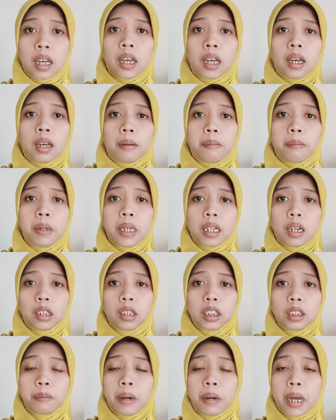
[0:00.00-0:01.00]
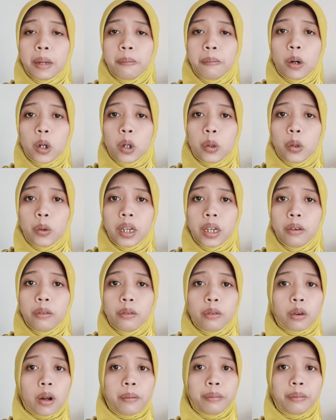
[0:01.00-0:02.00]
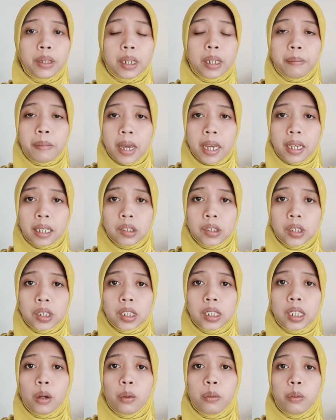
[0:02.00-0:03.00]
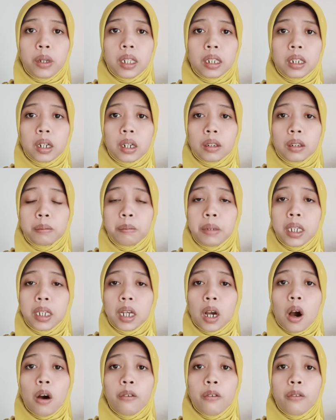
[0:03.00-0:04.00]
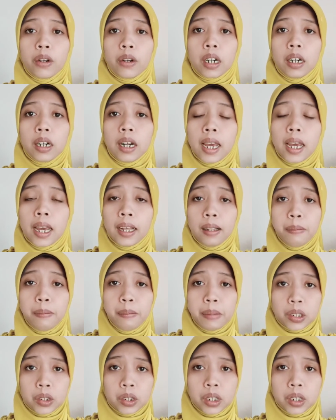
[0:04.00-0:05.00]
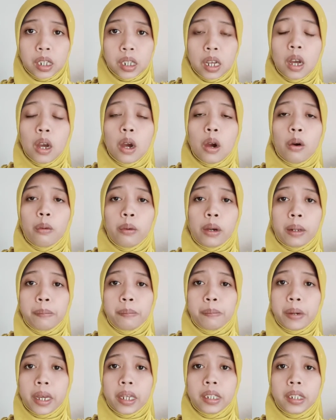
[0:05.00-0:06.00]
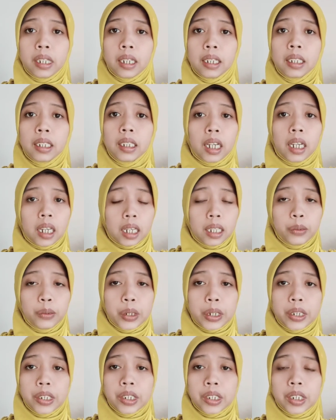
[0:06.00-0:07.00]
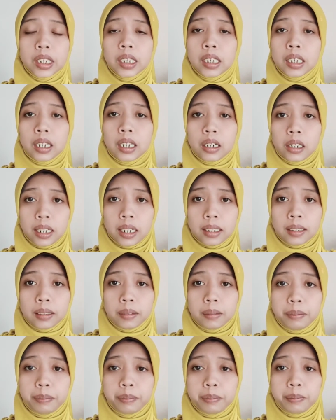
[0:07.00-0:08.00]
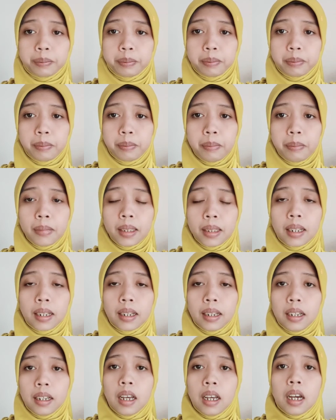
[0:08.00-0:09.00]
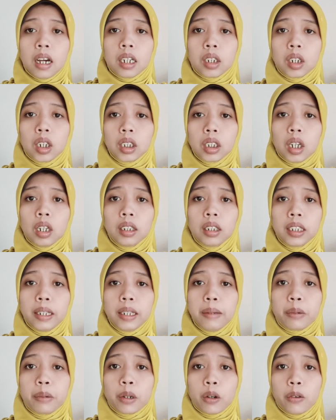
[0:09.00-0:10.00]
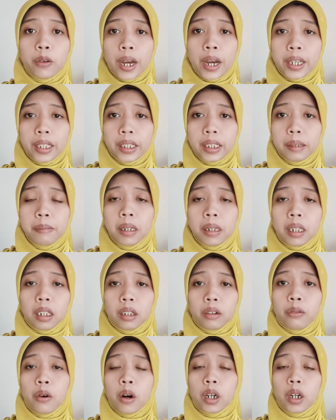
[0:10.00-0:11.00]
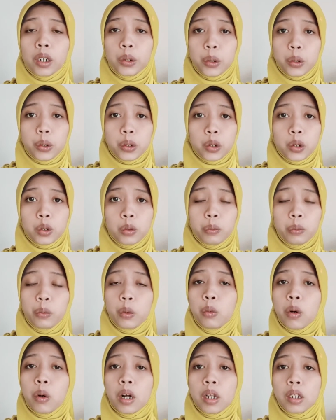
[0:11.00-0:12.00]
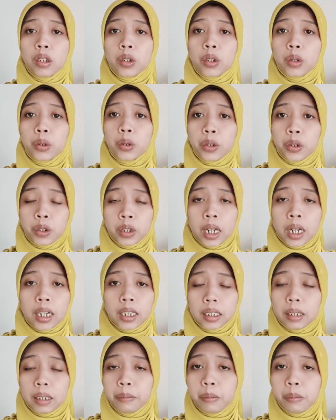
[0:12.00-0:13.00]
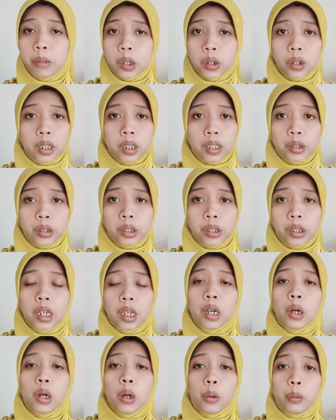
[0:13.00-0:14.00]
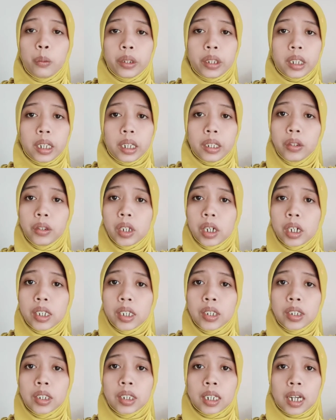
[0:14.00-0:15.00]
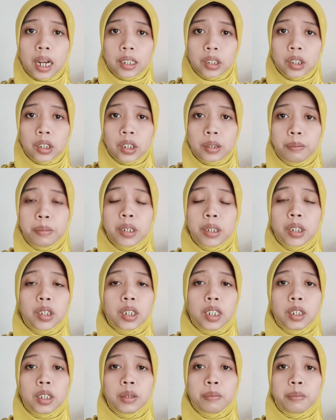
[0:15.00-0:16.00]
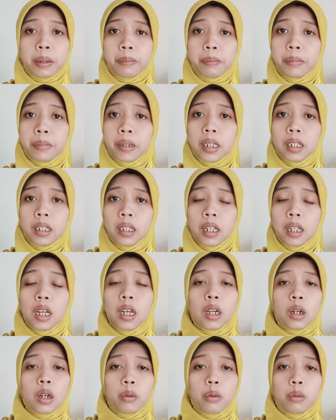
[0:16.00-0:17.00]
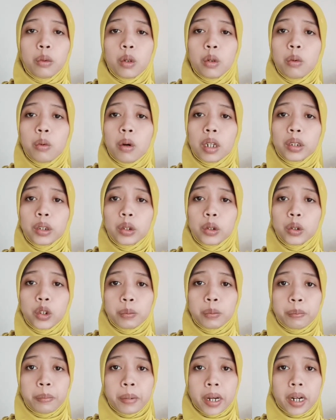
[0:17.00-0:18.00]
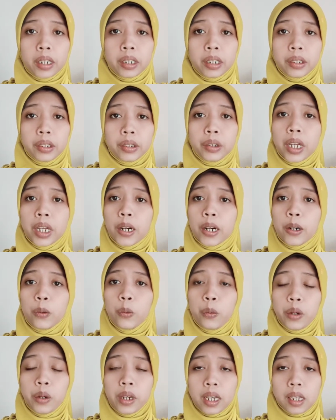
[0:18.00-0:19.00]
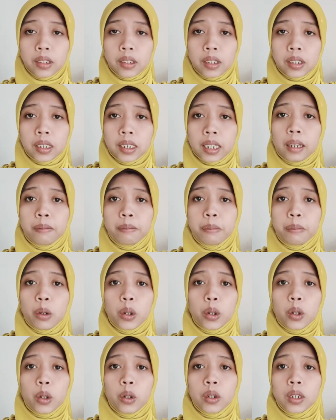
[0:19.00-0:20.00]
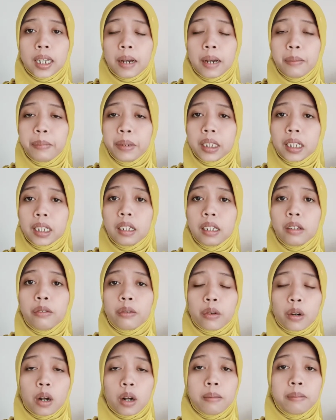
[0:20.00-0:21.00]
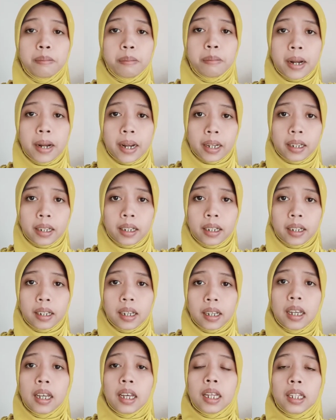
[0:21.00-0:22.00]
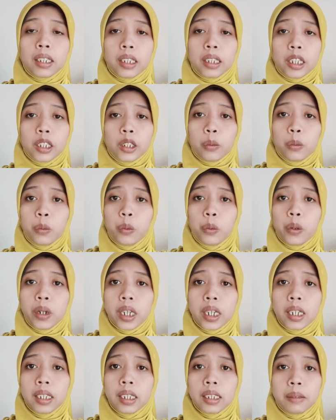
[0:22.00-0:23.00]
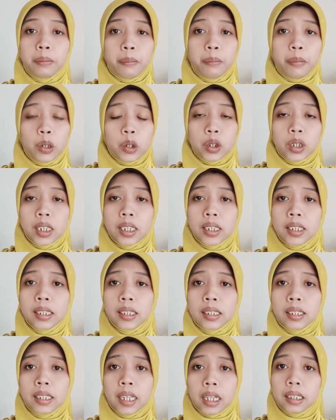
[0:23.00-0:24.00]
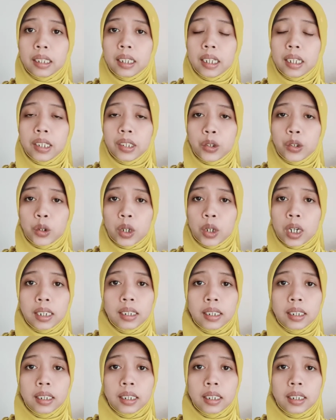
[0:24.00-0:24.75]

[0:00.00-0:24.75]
because by borrowing from the banks they will not be overwhelmed when paying the interest rate. Not only profitable for those who want to start a business with interest cuts, business people who want to spare their wings can borrow capital from banks. That way, the business that is run